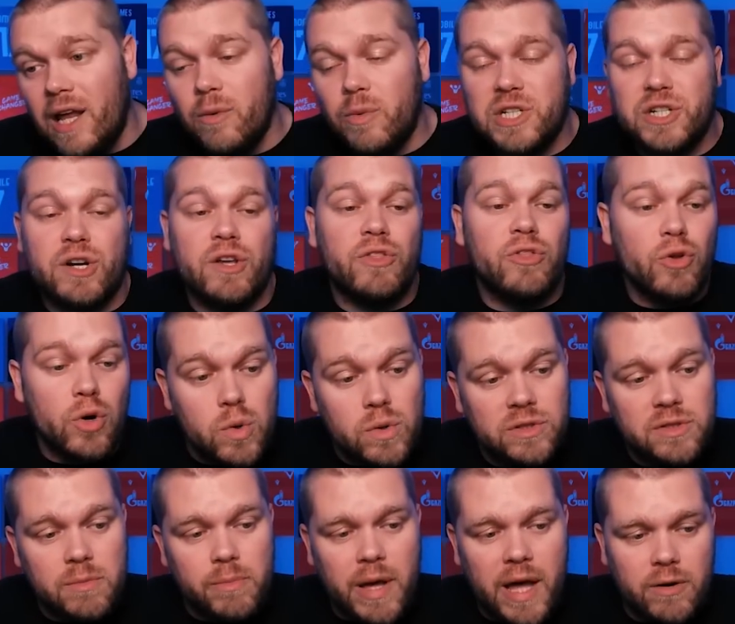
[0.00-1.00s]
which I thought
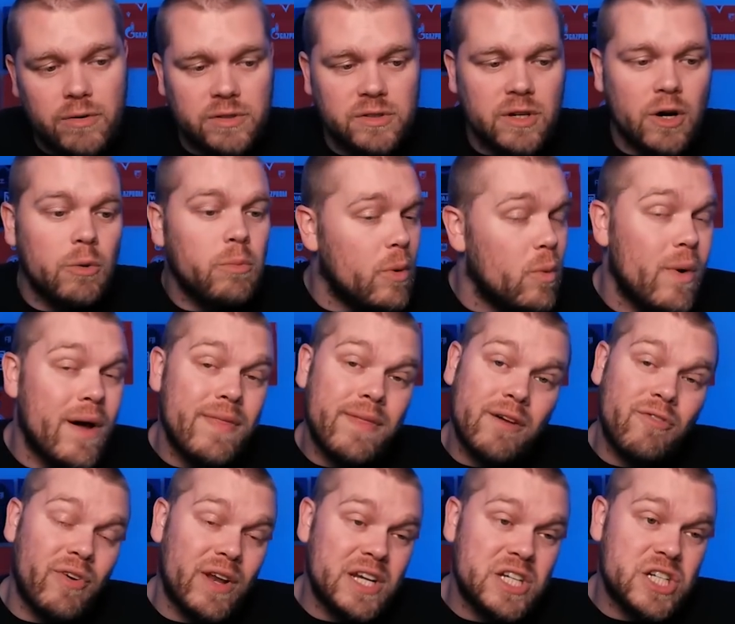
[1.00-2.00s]
was a bad result, but when
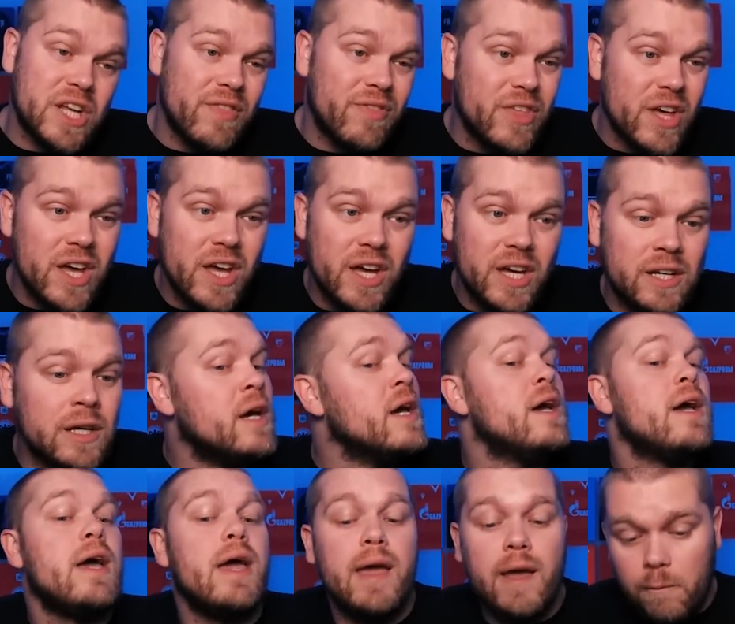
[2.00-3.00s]
they finish in 3rd,
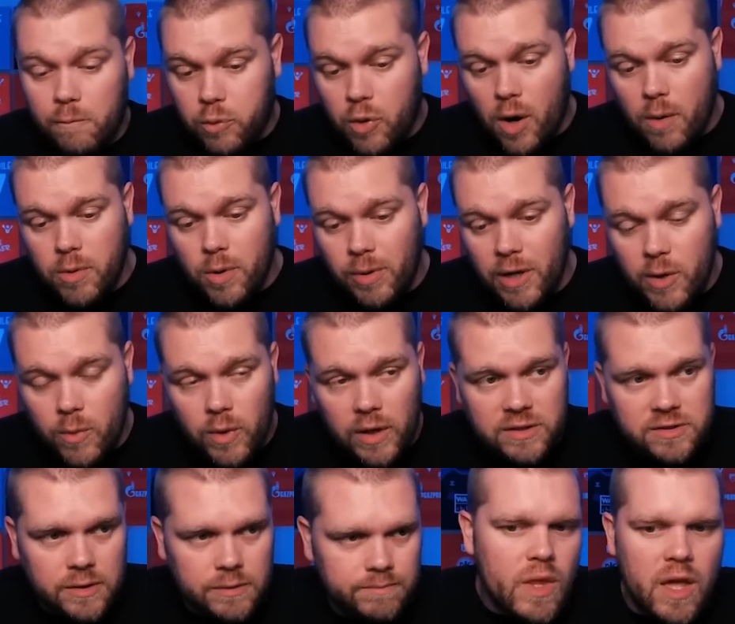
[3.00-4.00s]
it probably
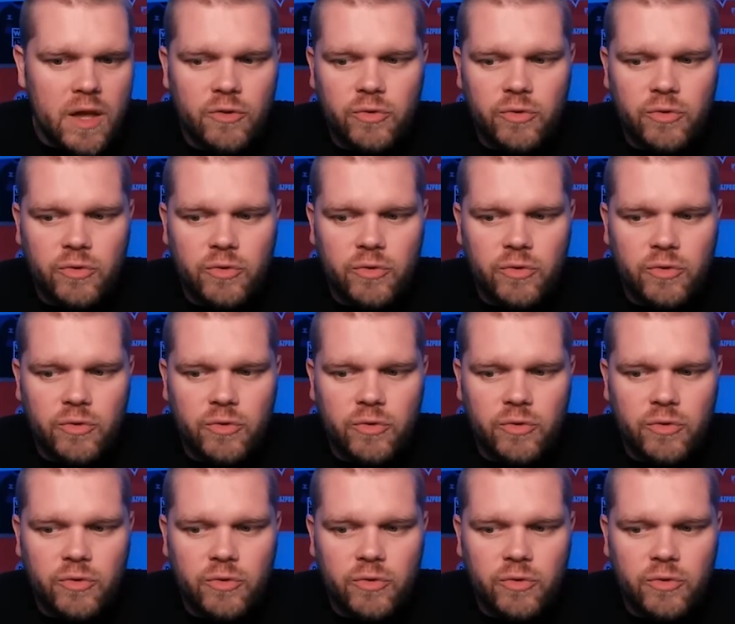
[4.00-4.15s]
wasn't.